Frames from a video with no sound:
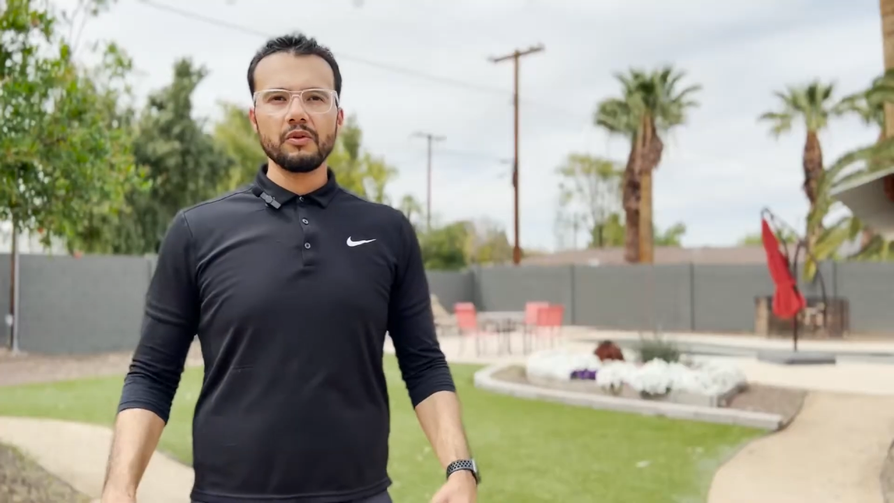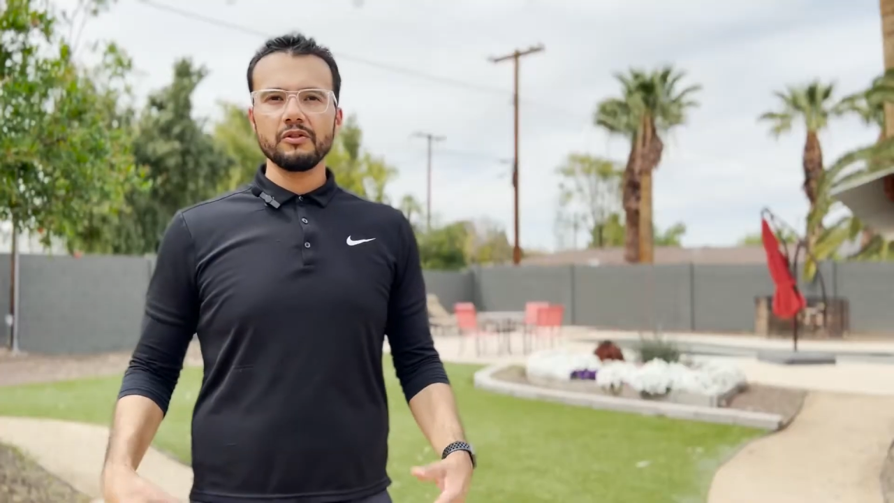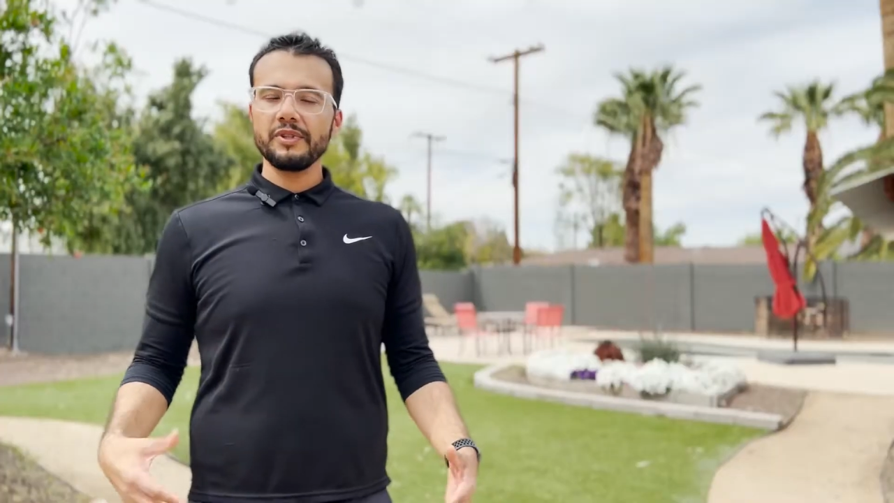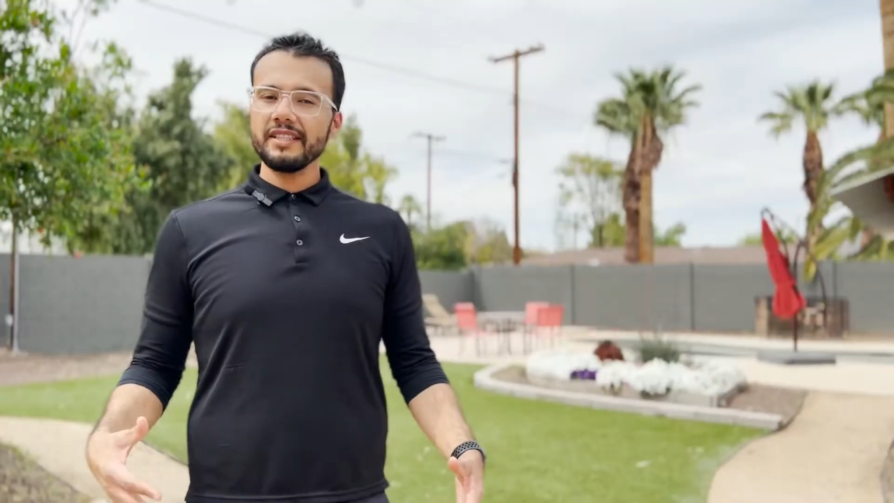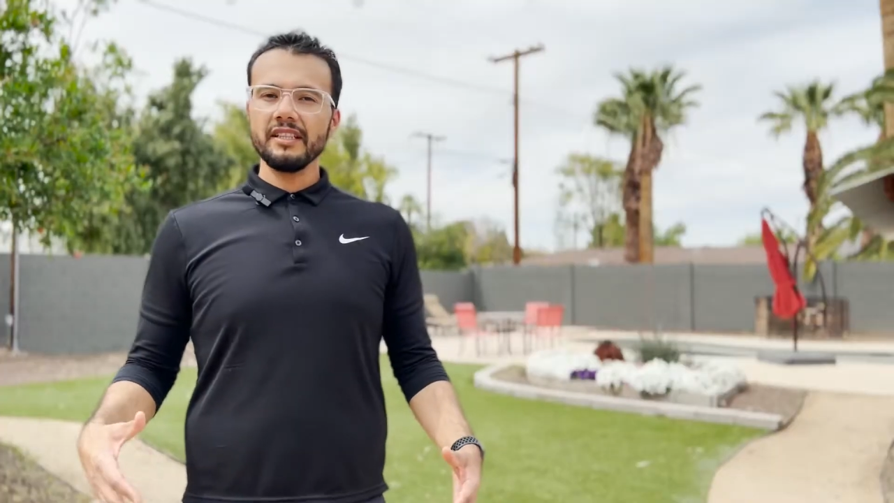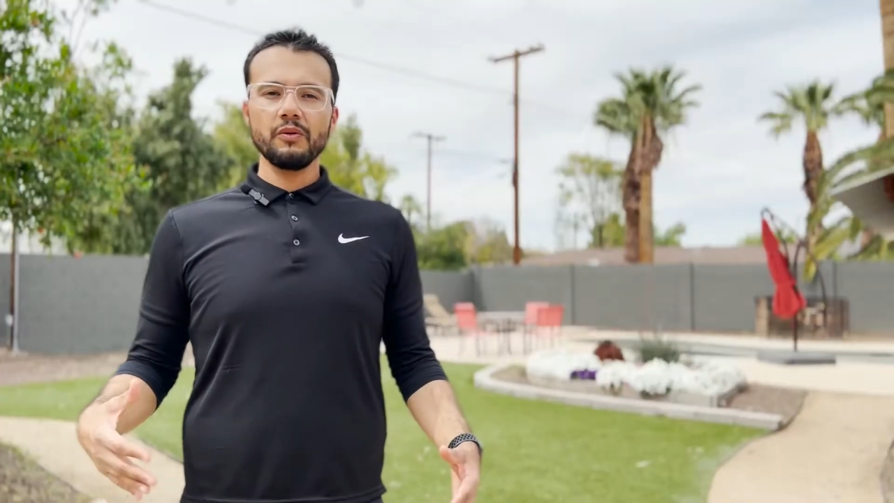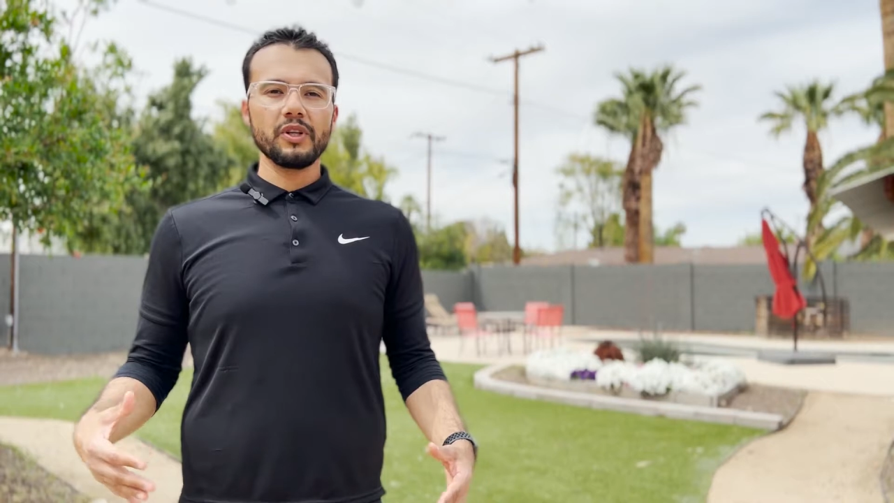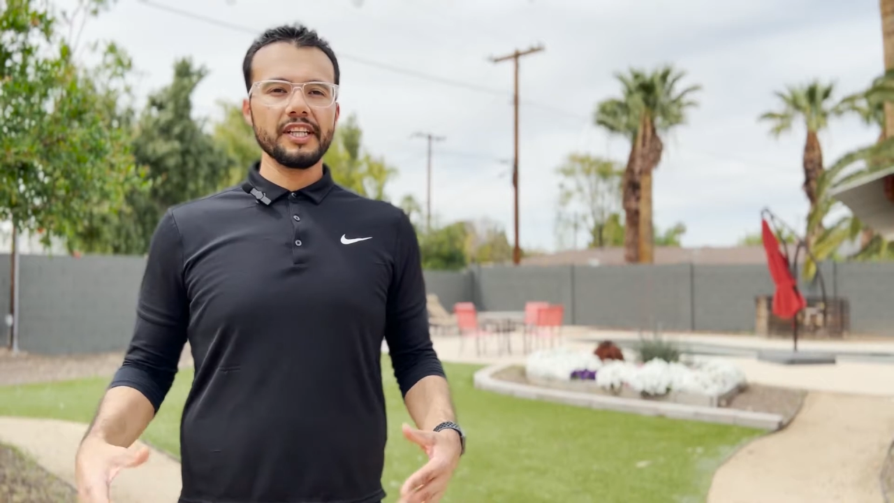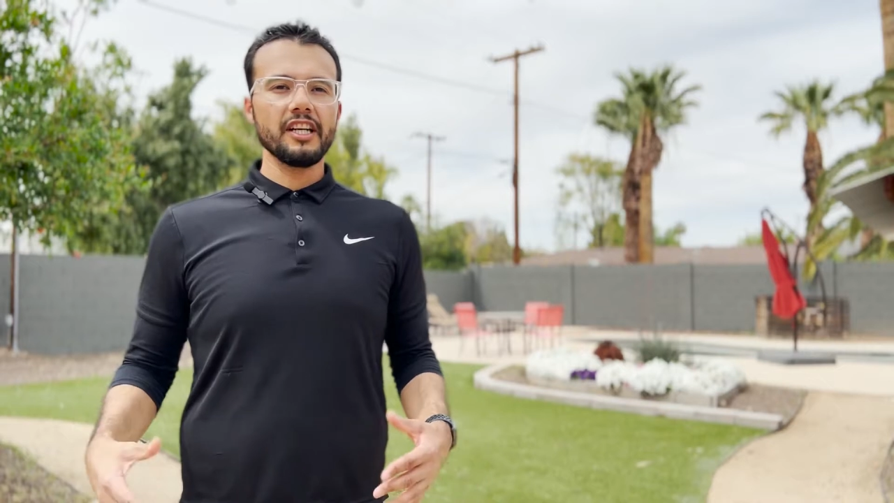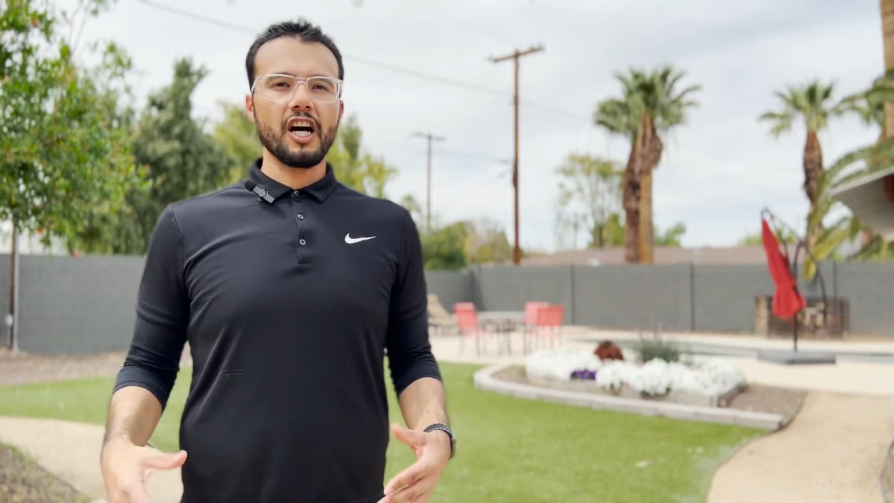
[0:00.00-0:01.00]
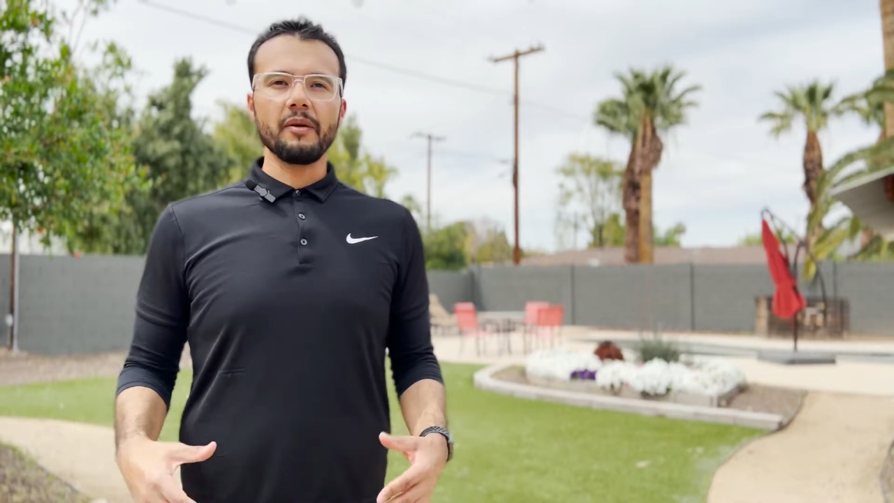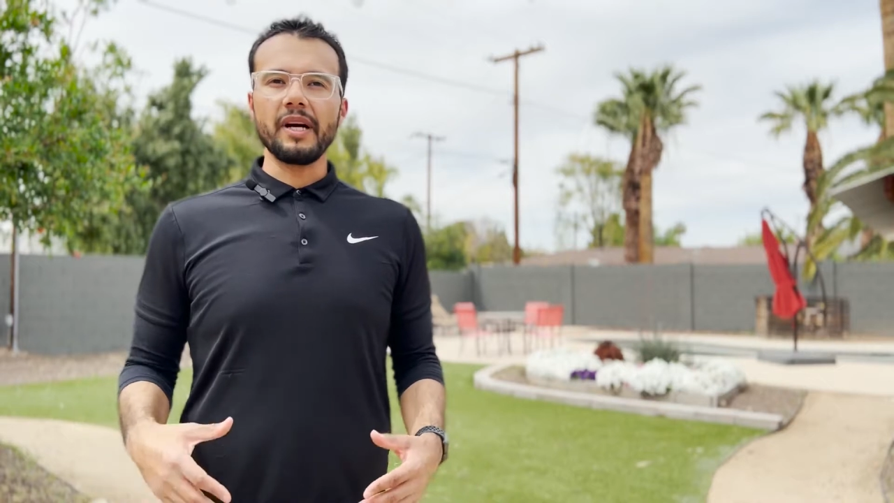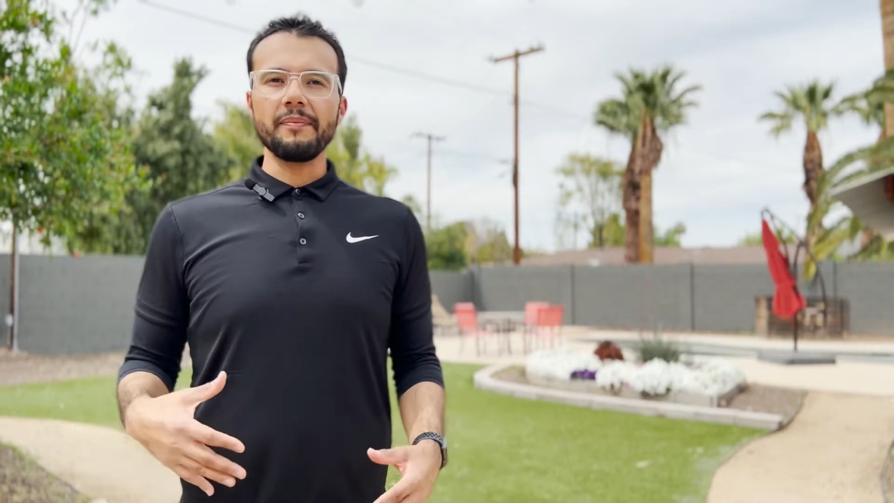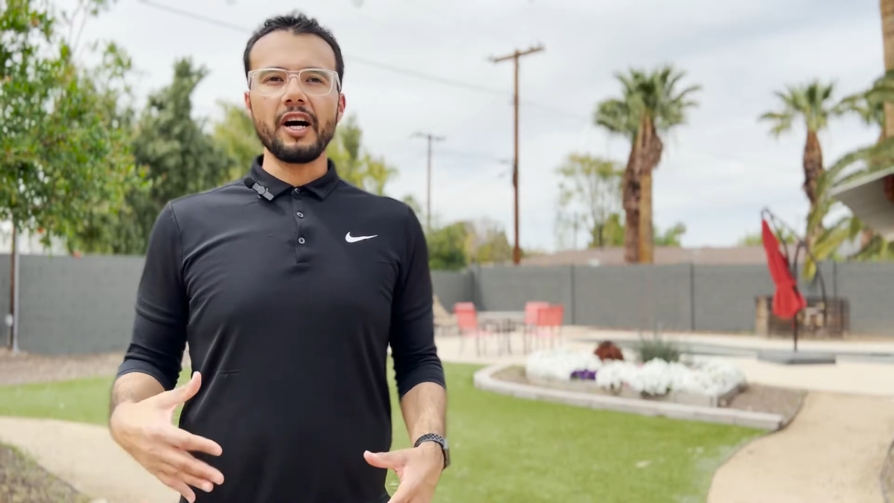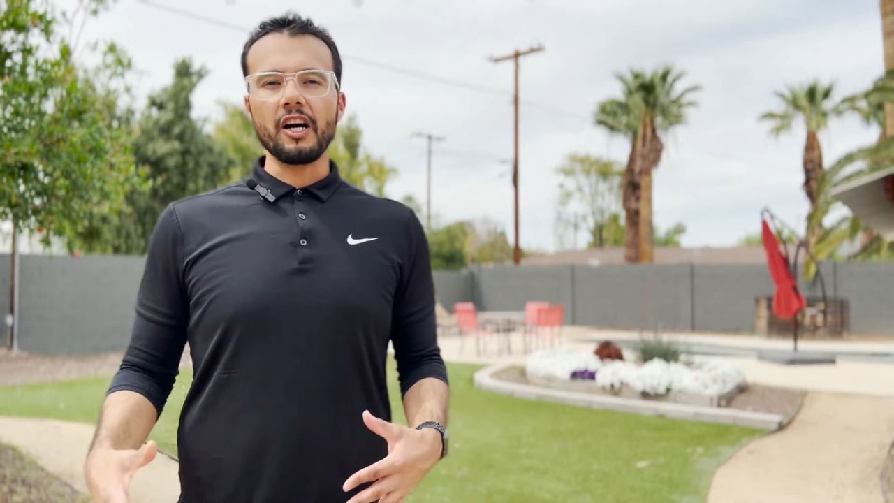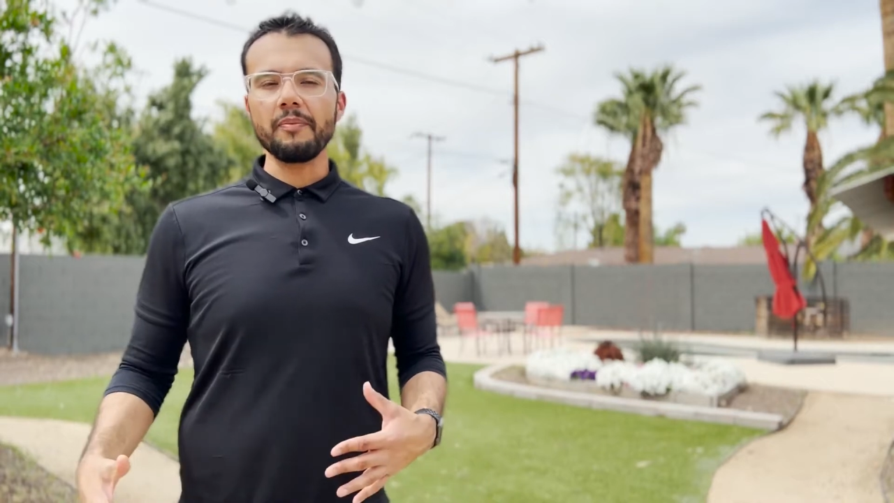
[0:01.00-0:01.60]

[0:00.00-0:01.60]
was recently working on my power